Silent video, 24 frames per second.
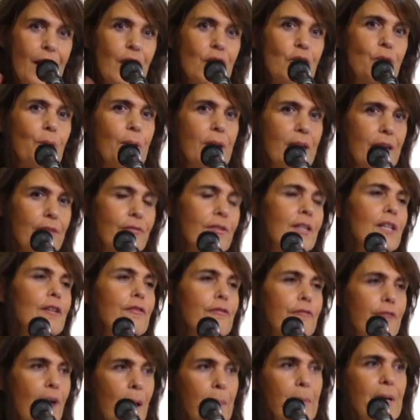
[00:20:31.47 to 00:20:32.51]
So even in
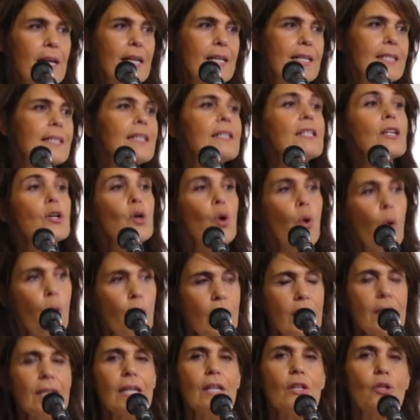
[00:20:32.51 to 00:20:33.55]
families that
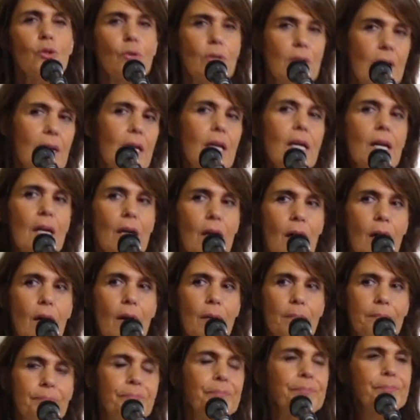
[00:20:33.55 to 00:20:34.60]
according to the
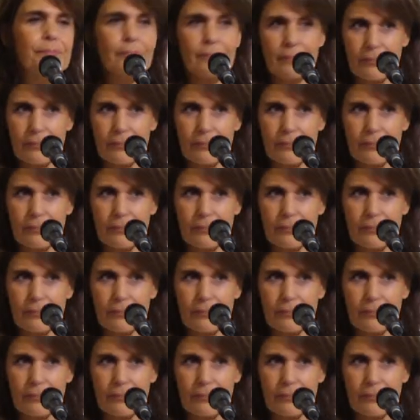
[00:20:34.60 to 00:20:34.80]
income